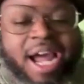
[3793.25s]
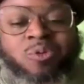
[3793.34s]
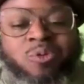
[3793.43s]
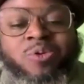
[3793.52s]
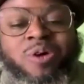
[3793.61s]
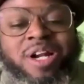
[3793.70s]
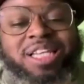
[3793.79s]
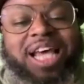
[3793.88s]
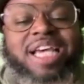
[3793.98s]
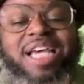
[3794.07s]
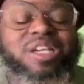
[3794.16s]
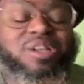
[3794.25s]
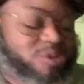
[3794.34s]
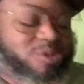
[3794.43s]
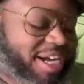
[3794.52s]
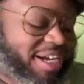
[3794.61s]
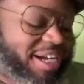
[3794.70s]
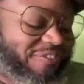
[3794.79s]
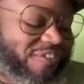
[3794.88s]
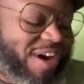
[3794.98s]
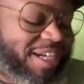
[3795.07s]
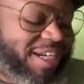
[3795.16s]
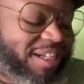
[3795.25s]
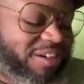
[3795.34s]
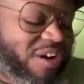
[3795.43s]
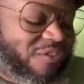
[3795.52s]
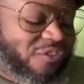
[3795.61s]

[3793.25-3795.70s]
And we want to thank you, Diane Franklin,